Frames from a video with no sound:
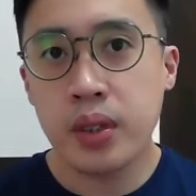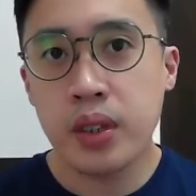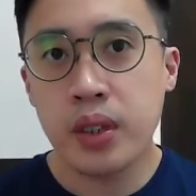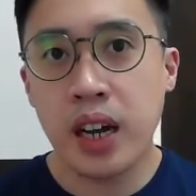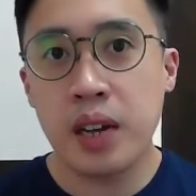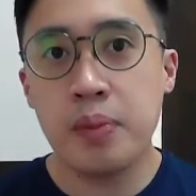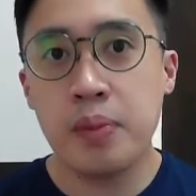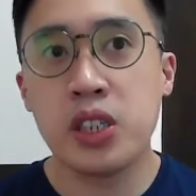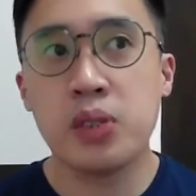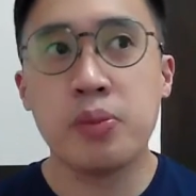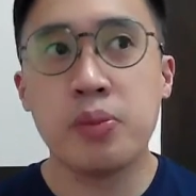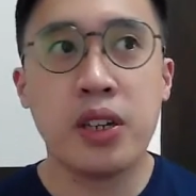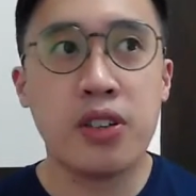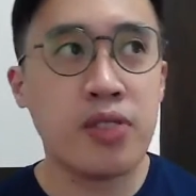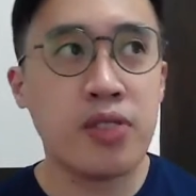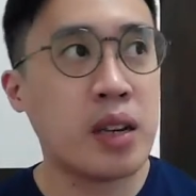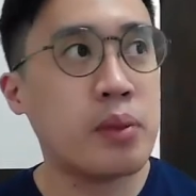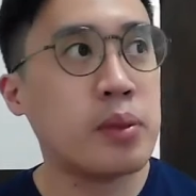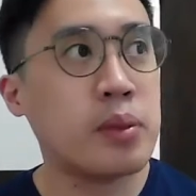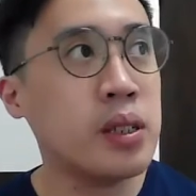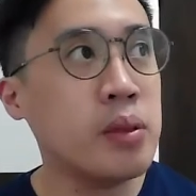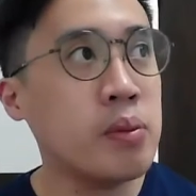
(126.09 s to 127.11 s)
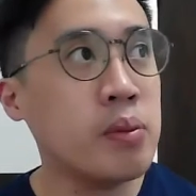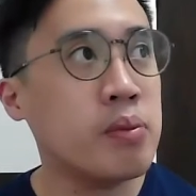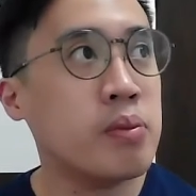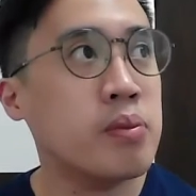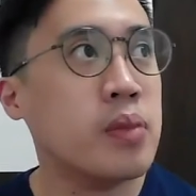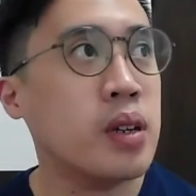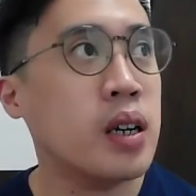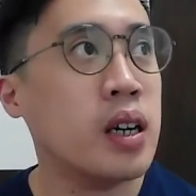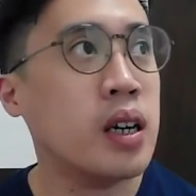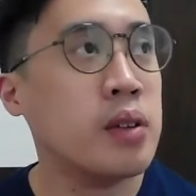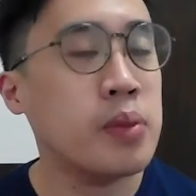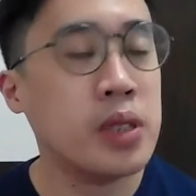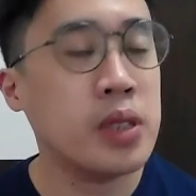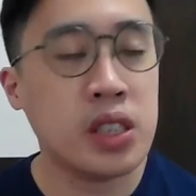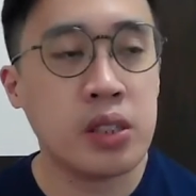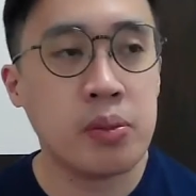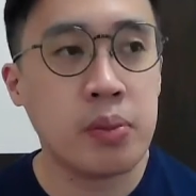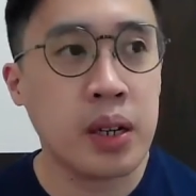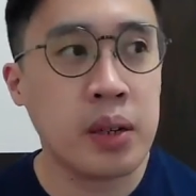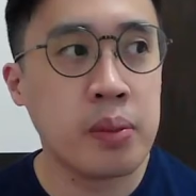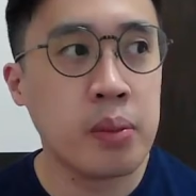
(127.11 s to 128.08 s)
I miss my family. I
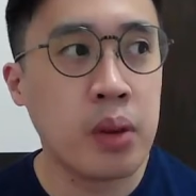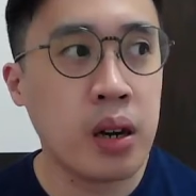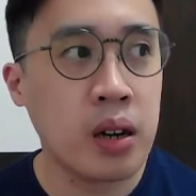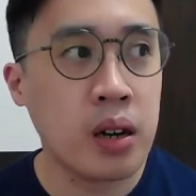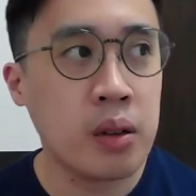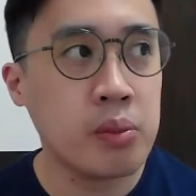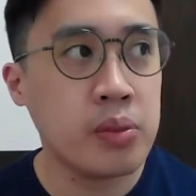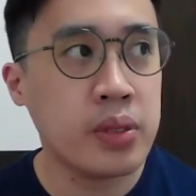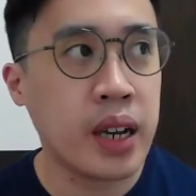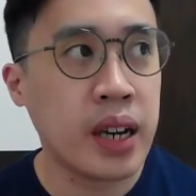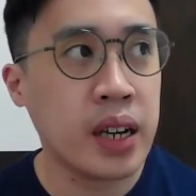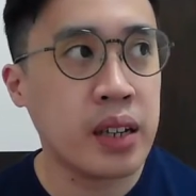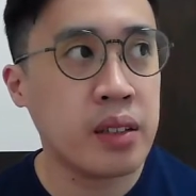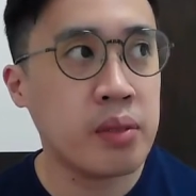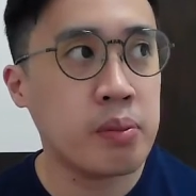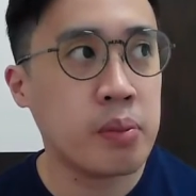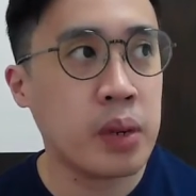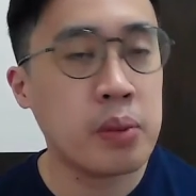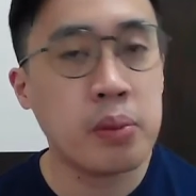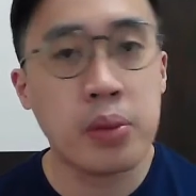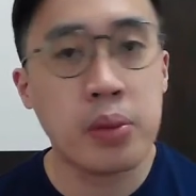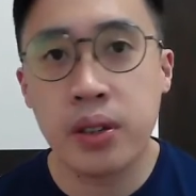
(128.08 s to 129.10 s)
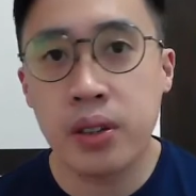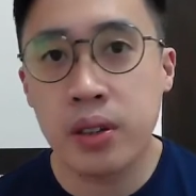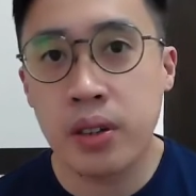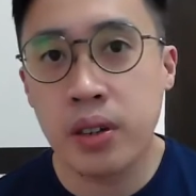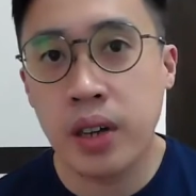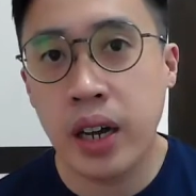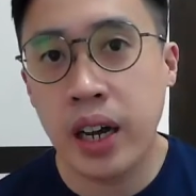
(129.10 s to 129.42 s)
miss my mom, dad, my brother.